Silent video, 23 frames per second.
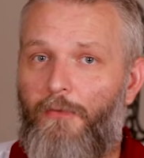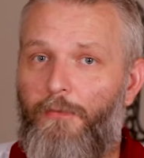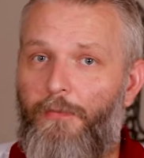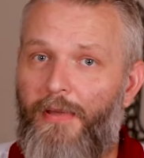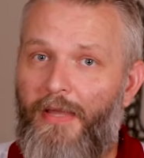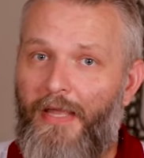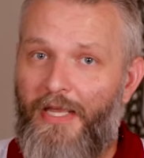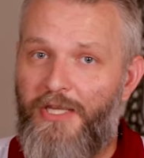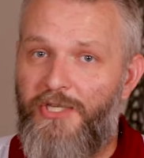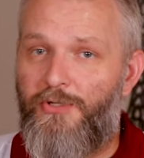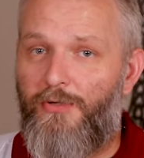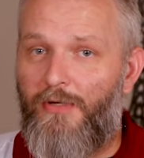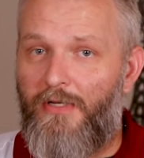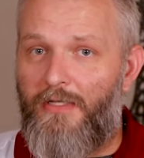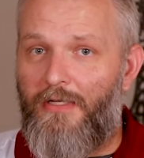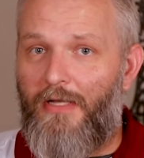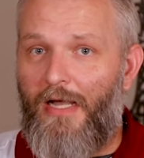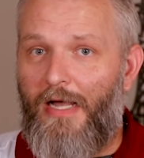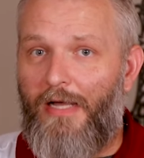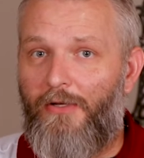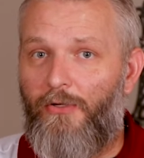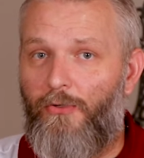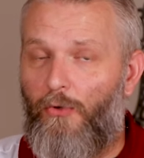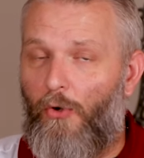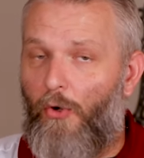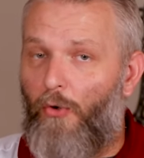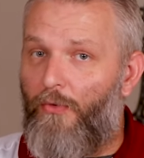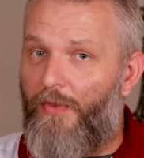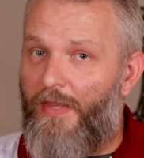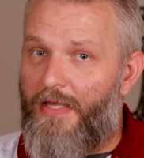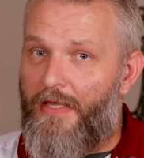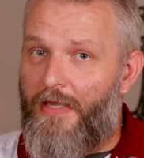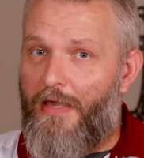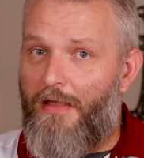a patron God who
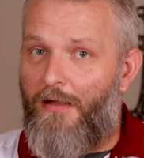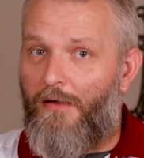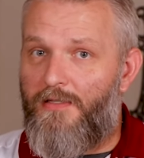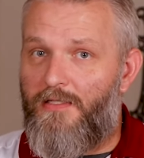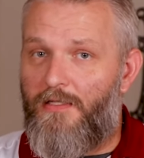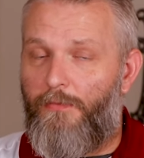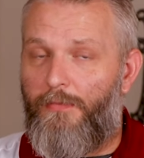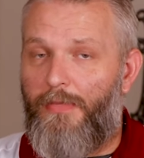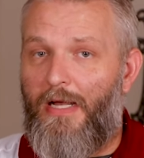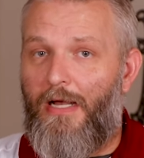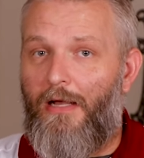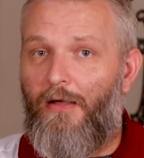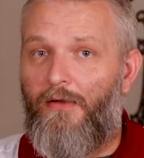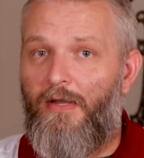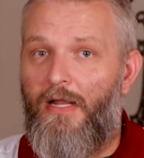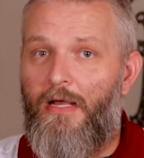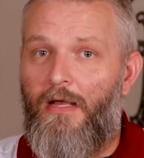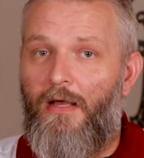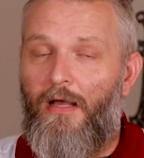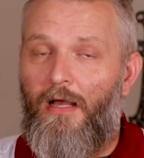only cares about